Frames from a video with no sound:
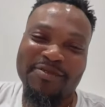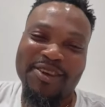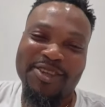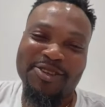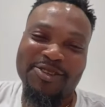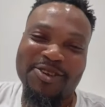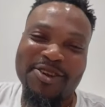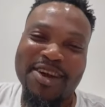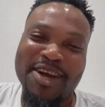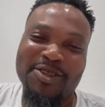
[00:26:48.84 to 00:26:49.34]
Love
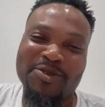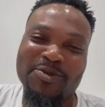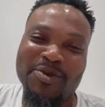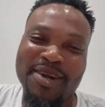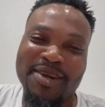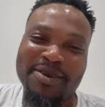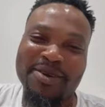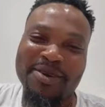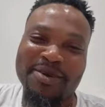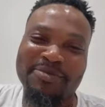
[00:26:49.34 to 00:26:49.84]
it. Not had
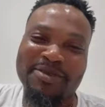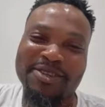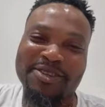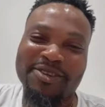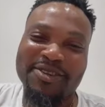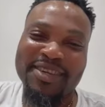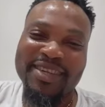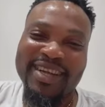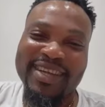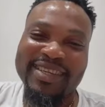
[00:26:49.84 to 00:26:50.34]
one
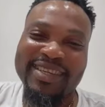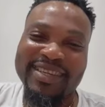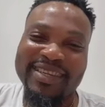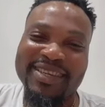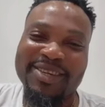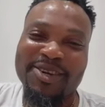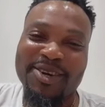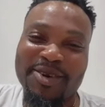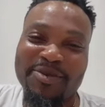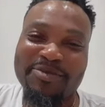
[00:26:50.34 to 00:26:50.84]
update
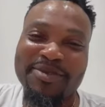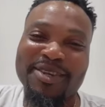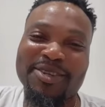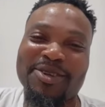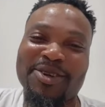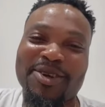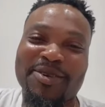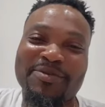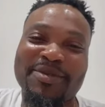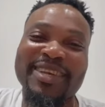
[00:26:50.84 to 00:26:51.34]
2003.
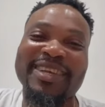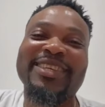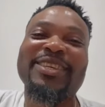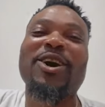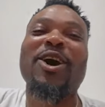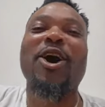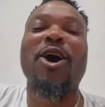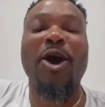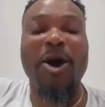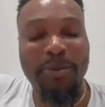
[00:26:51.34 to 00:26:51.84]
Update,
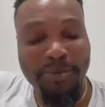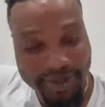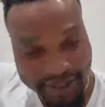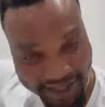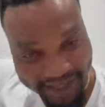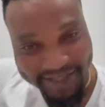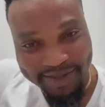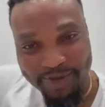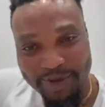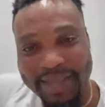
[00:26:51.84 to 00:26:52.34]
update,
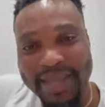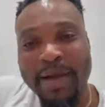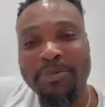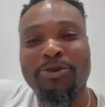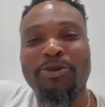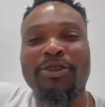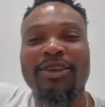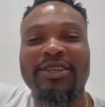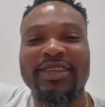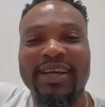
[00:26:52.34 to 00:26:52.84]
update with
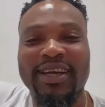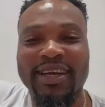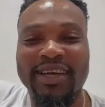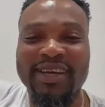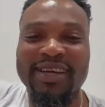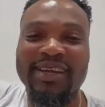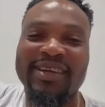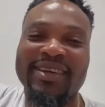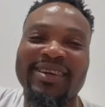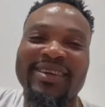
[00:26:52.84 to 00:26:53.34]
calculator.
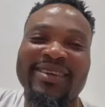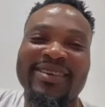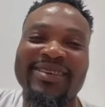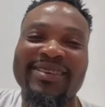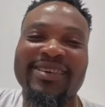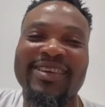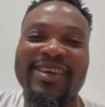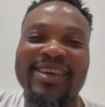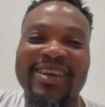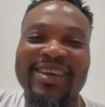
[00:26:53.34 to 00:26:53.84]

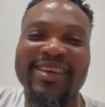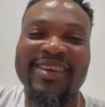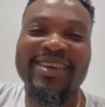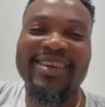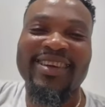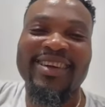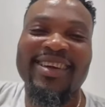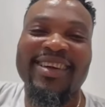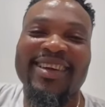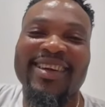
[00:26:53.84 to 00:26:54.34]
Okay.
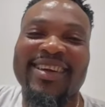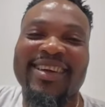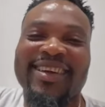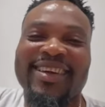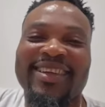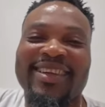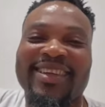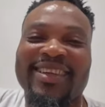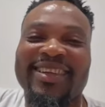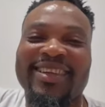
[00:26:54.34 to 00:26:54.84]

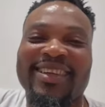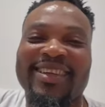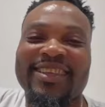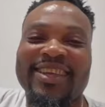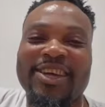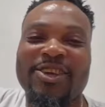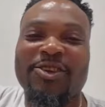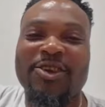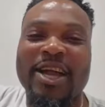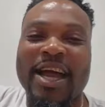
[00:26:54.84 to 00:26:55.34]

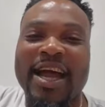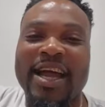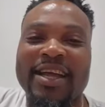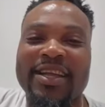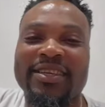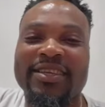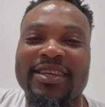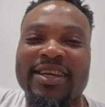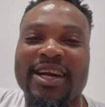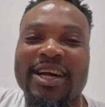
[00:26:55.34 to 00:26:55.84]
Thank you
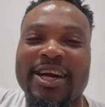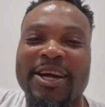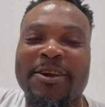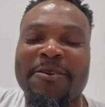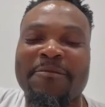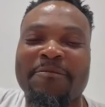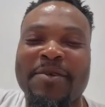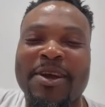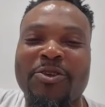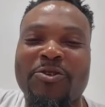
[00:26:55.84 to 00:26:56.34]
guys.
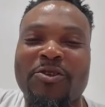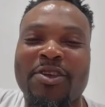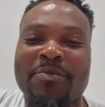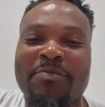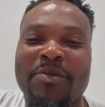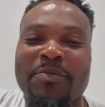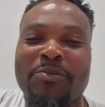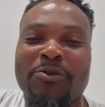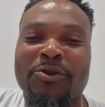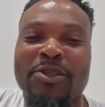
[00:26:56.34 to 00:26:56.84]
Uh, my
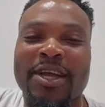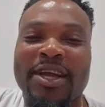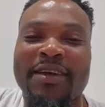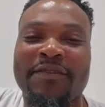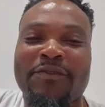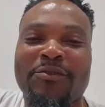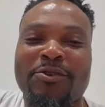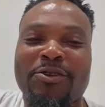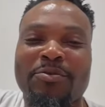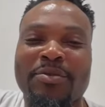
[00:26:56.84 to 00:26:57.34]
UK people that
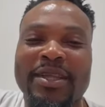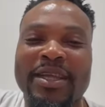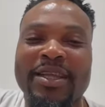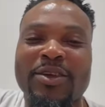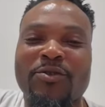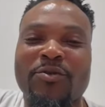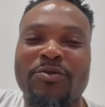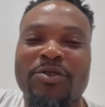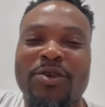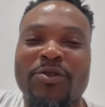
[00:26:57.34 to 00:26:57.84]
have come, they,
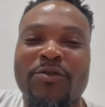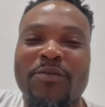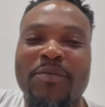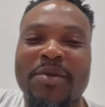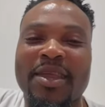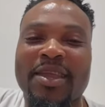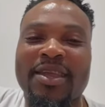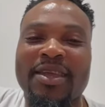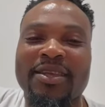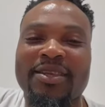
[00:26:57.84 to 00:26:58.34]
they, will, they will
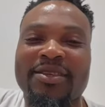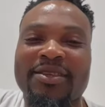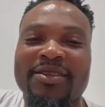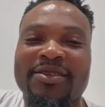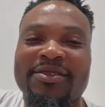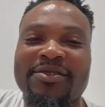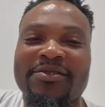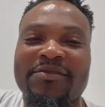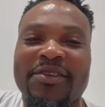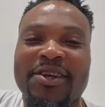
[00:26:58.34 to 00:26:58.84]
make it
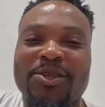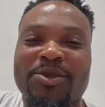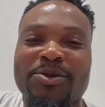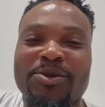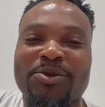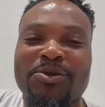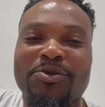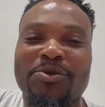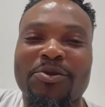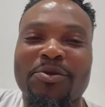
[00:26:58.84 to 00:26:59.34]
over
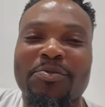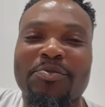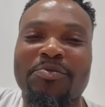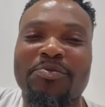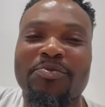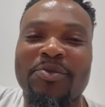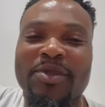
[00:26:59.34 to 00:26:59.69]
to Europe.